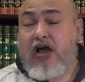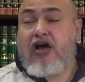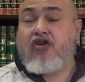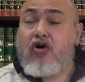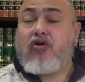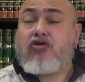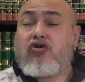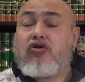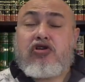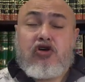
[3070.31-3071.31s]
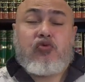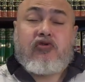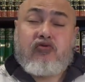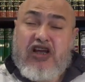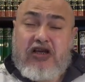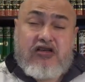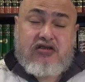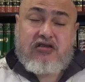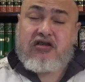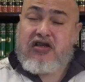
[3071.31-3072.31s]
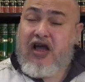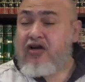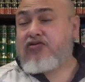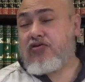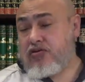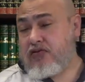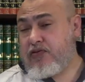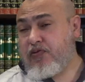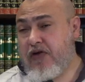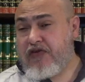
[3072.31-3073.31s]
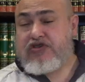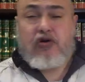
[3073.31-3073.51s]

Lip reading: and although they were raised in the household of the Prophet.